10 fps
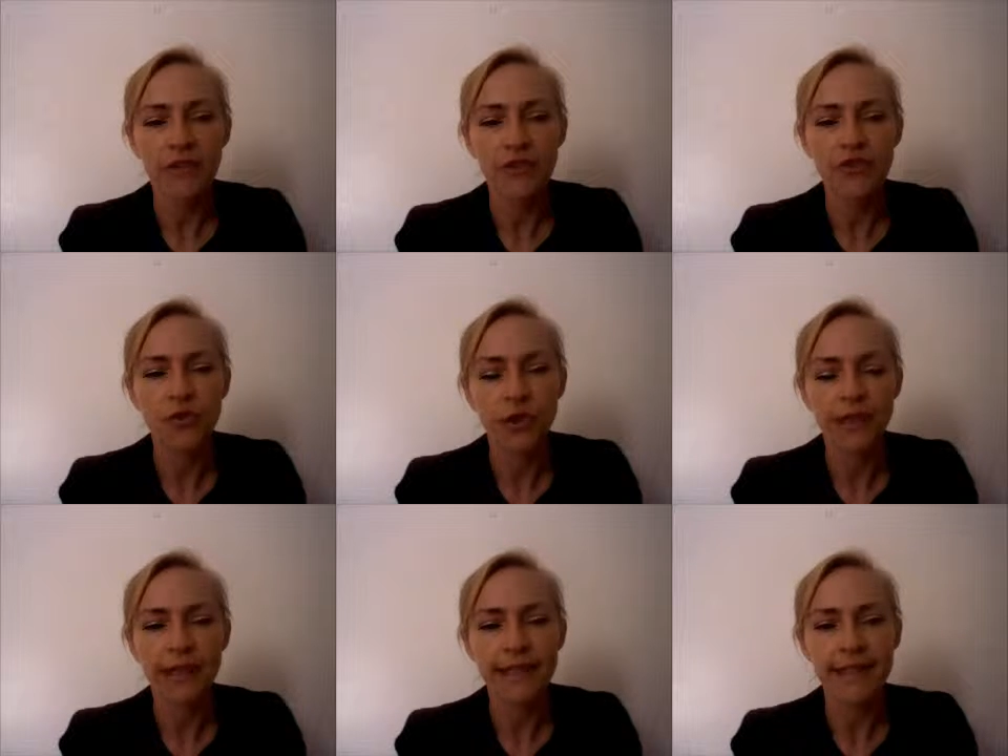
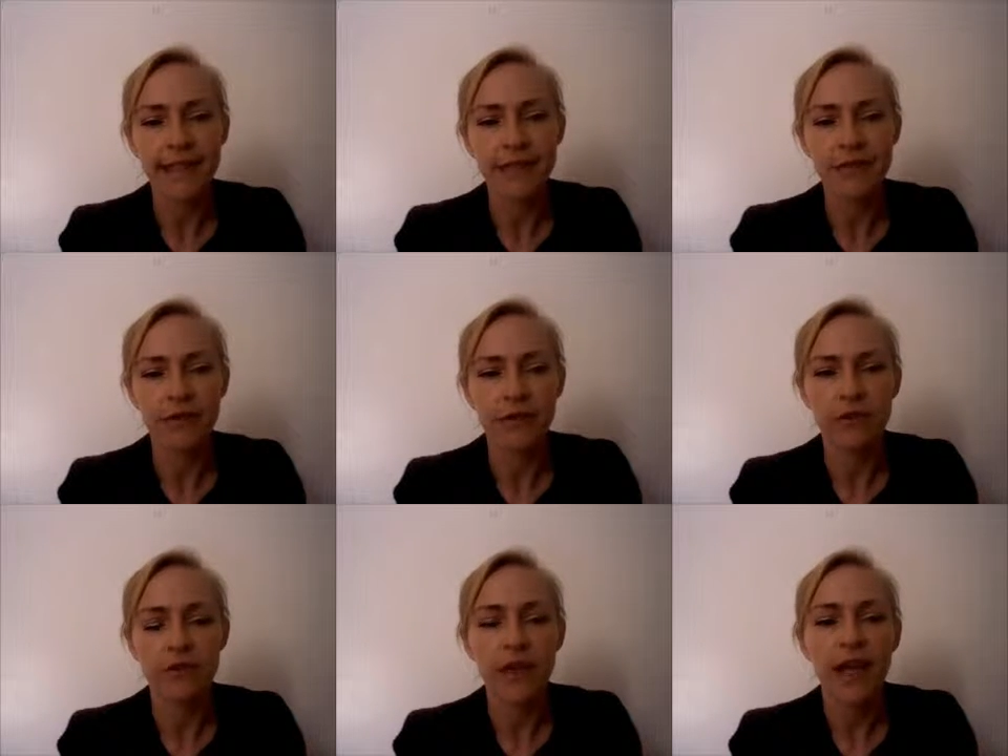shortlisting sort
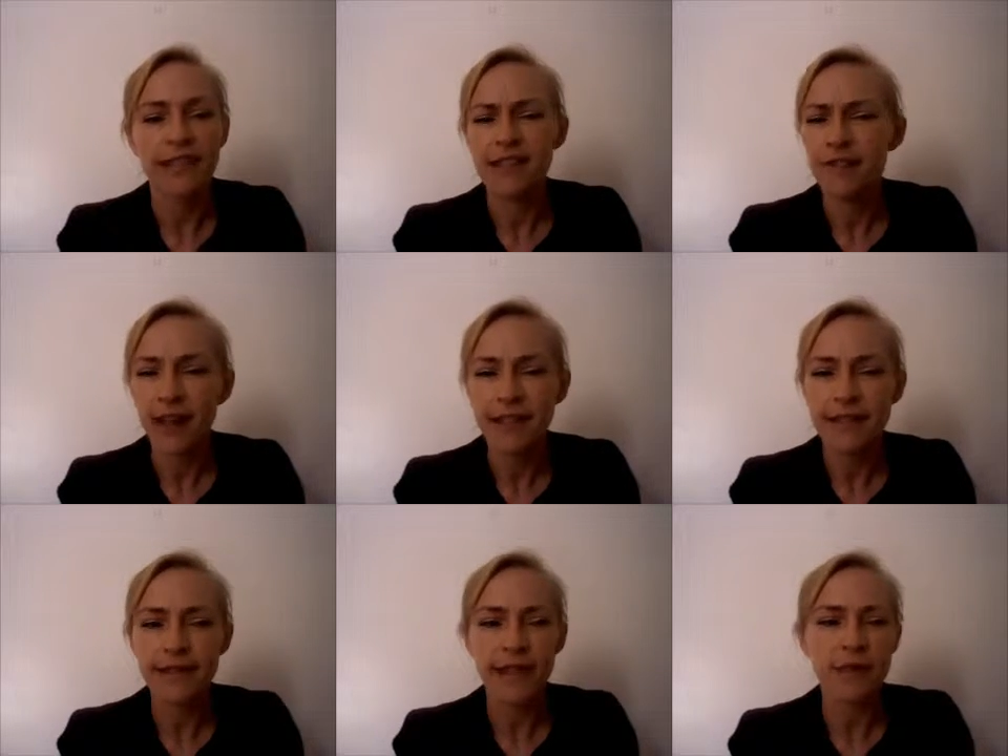of
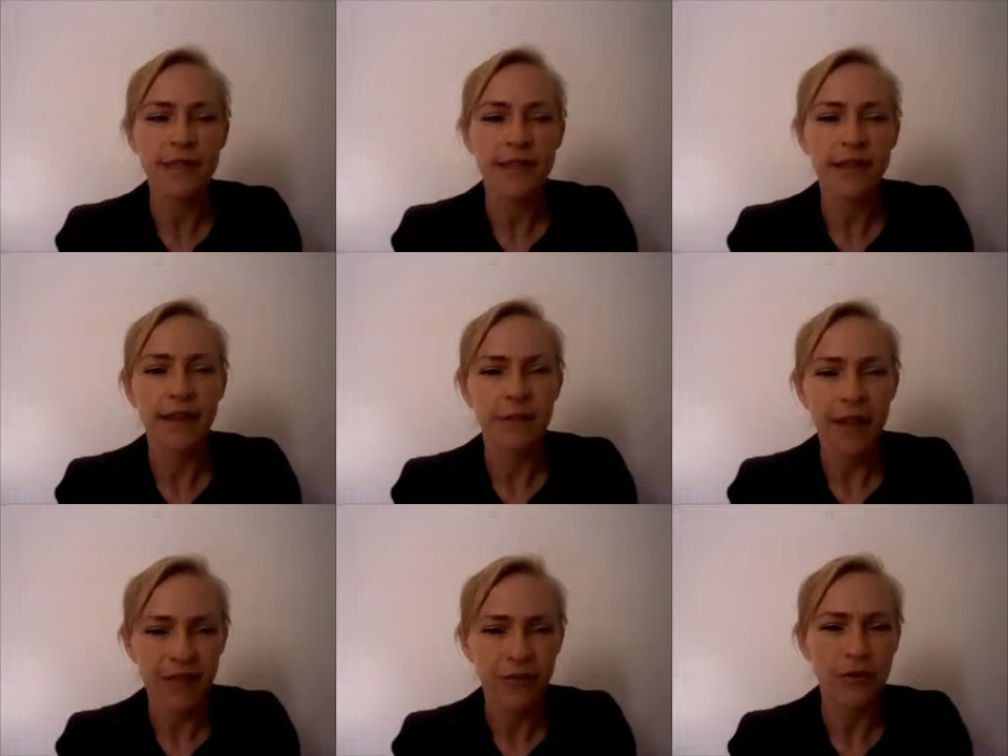devices I was seeing, like
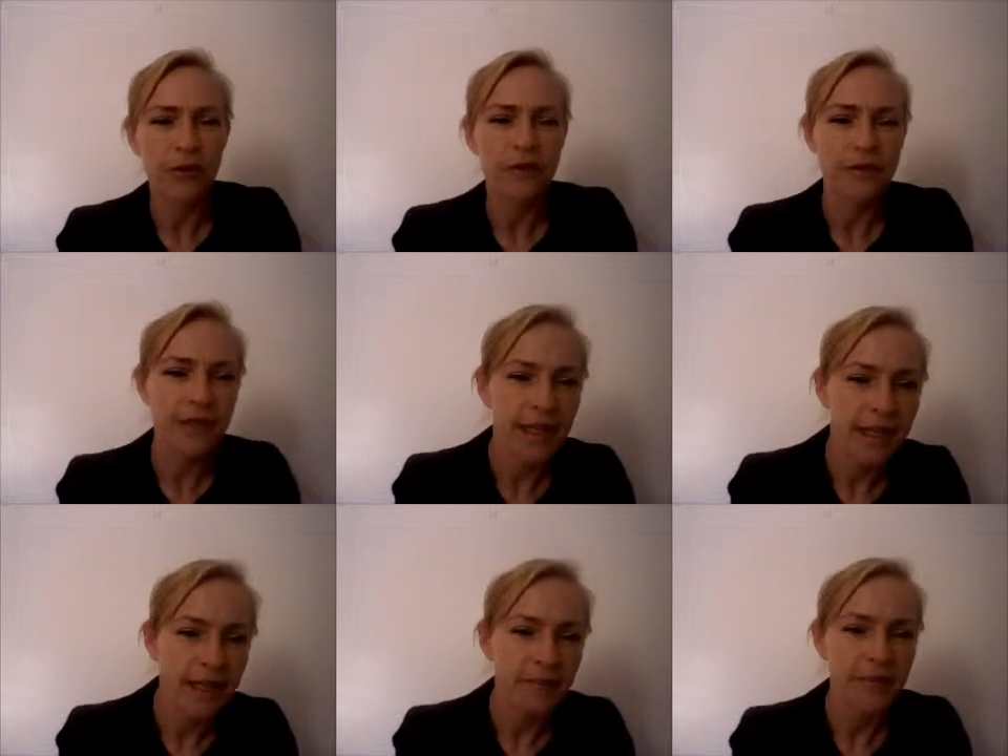metaphors,
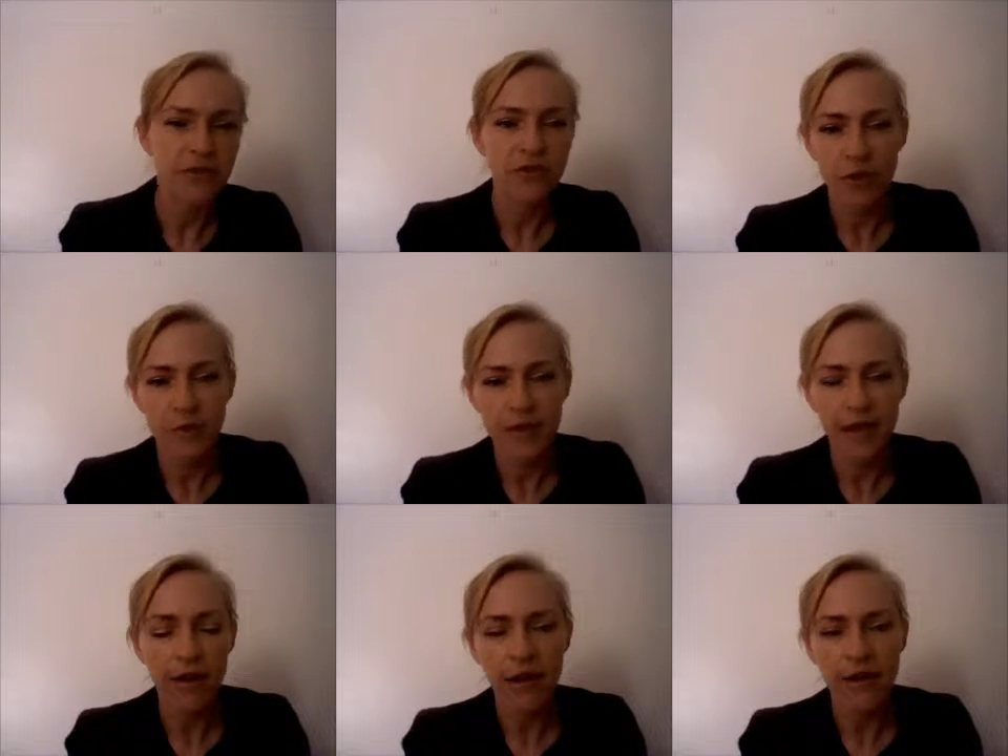schemes, tropes,
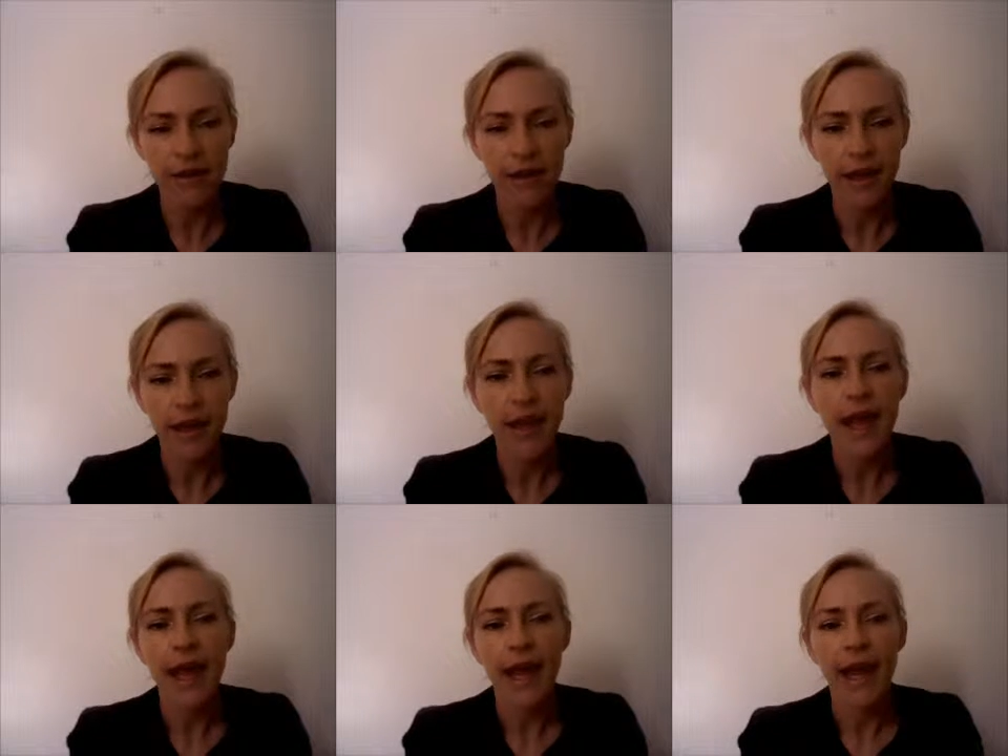that kind of thing,
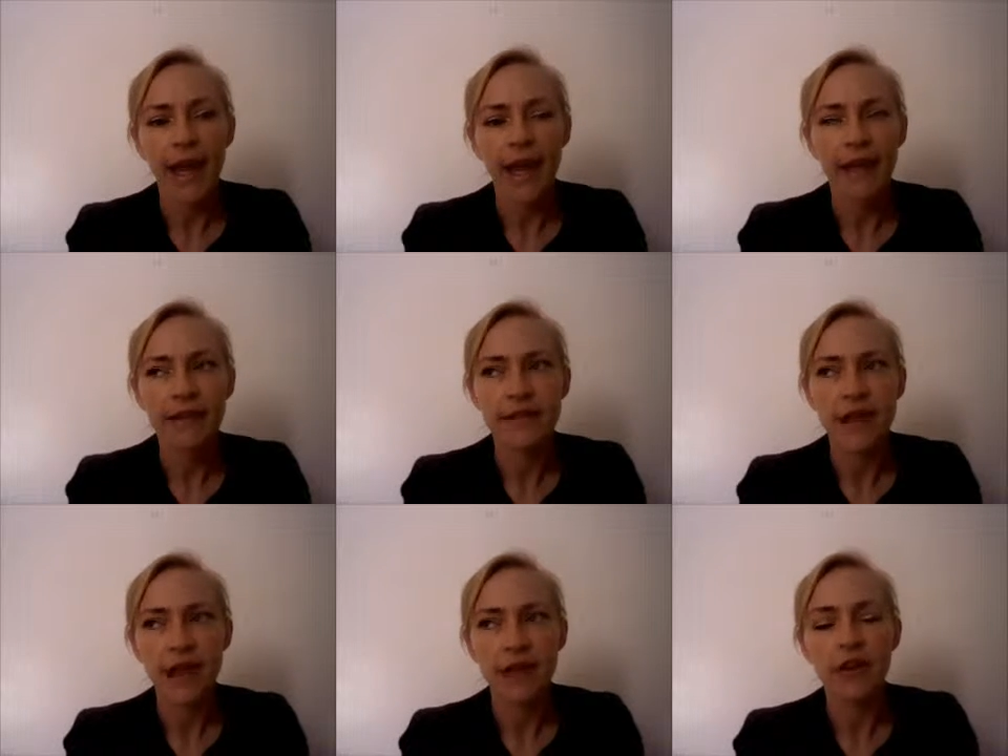and
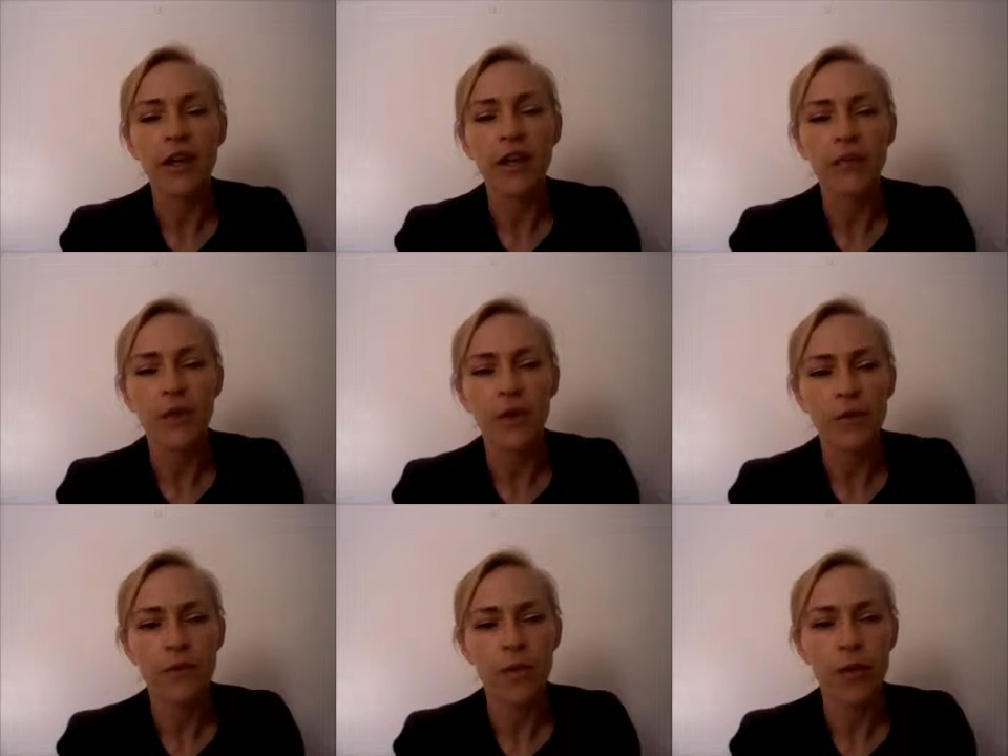looking for
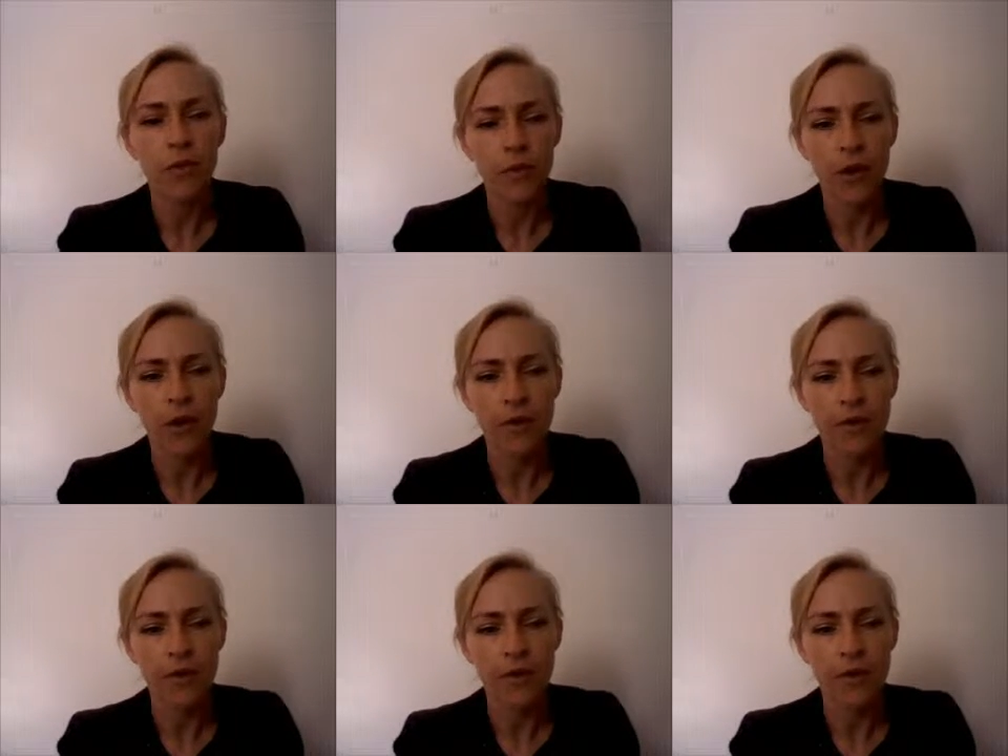overall